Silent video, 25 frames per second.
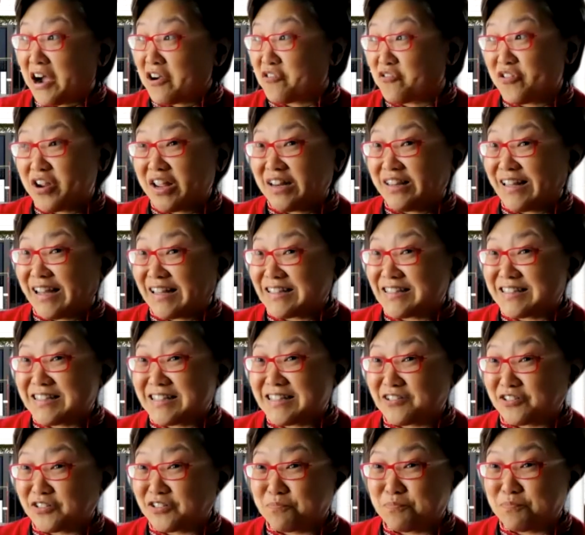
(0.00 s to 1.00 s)
great
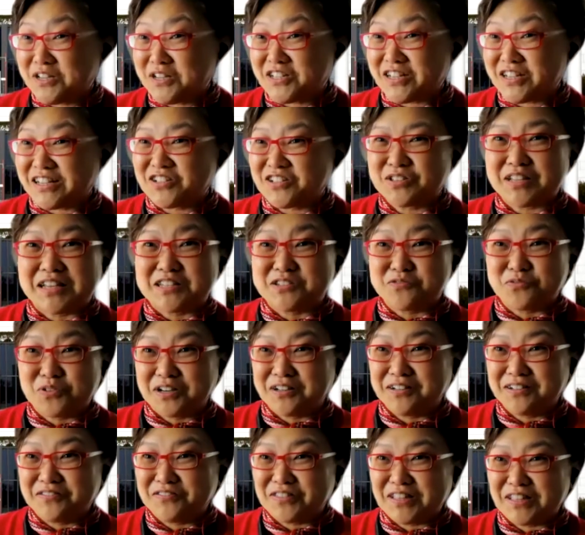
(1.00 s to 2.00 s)
dancers on the pitch as
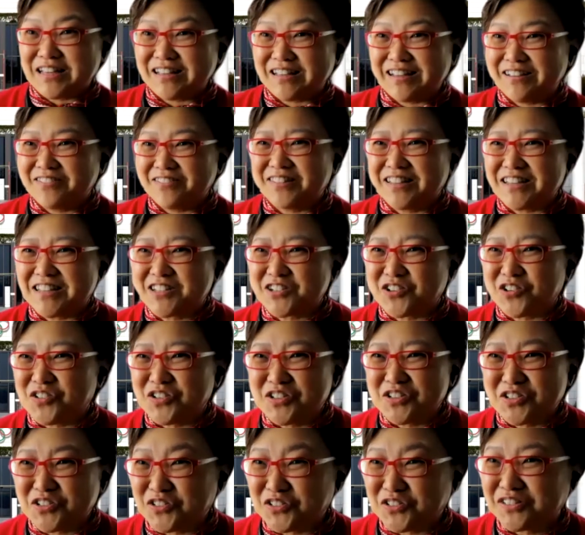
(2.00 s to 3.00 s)
well if they
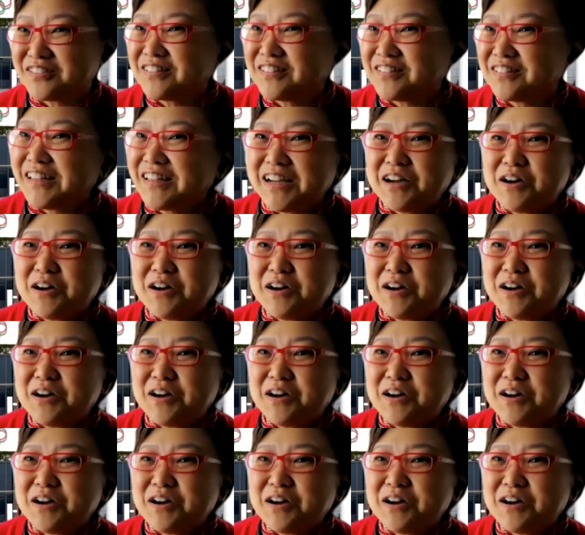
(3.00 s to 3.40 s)
score a goal.